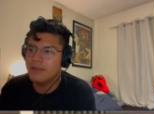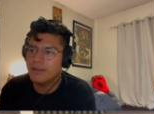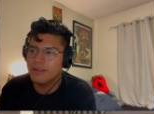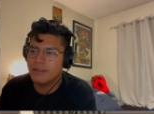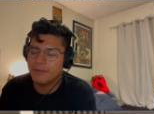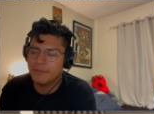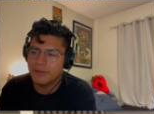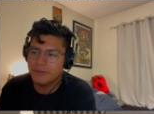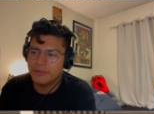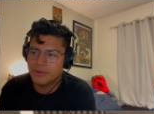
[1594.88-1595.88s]

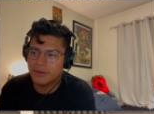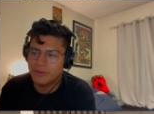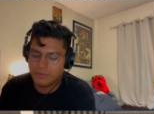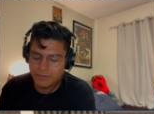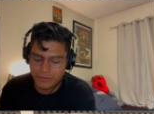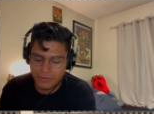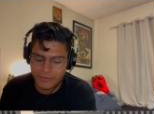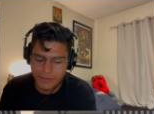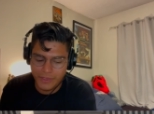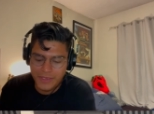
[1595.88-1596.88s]
about, you know,
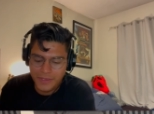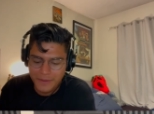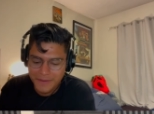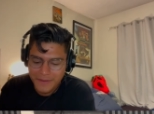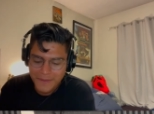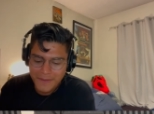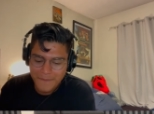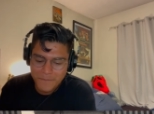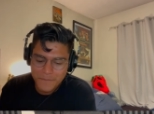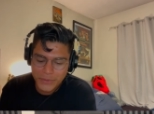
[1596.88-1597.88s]
the
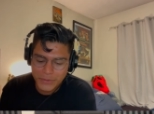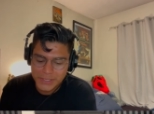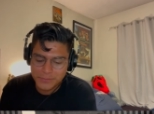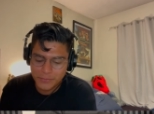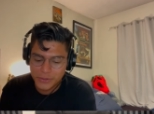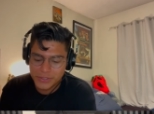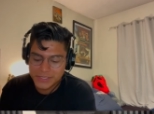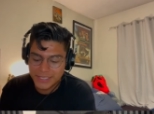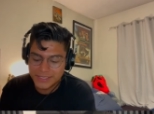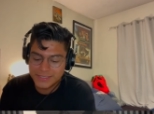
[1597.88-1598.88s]
police force.
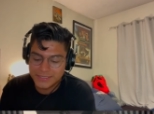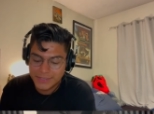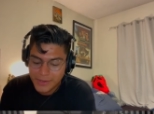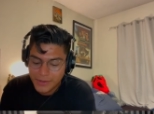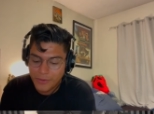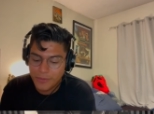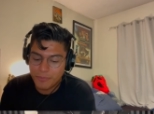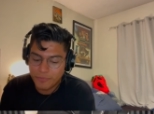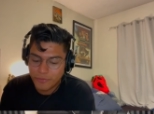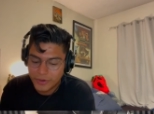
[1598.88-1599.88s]
It's still
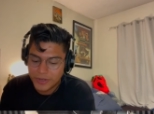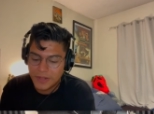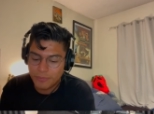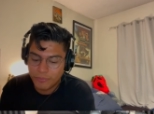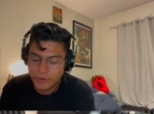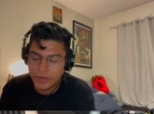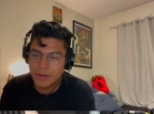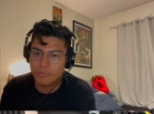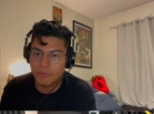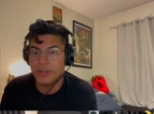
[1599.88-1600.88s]
pretty
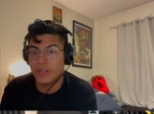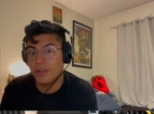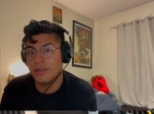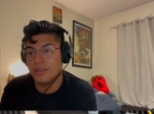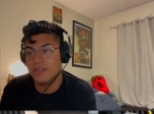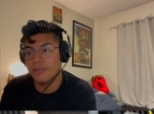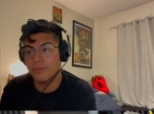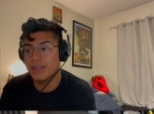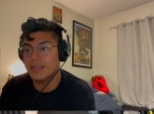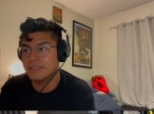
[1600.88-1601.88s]
good, and the
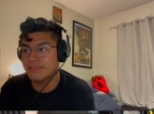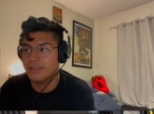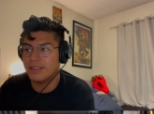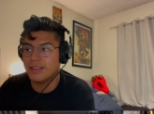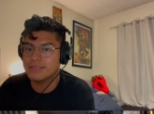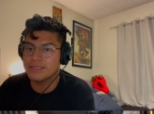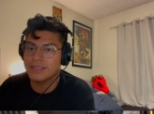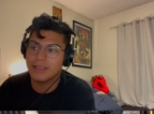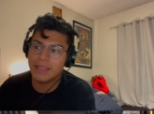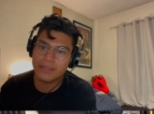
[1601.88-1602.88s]
writing is fantastic,
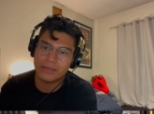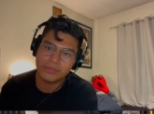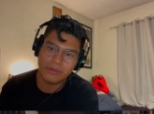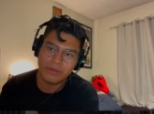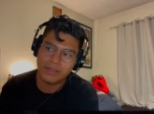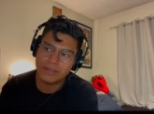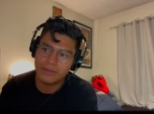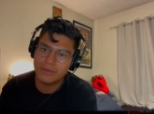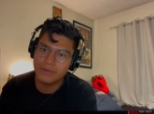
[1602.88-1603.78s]
and the actors are great too.